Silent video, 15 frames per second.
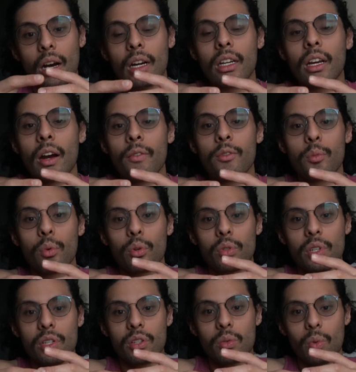uncomfortable
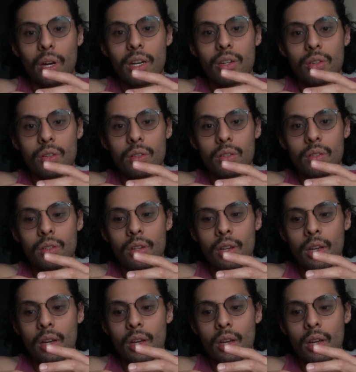situations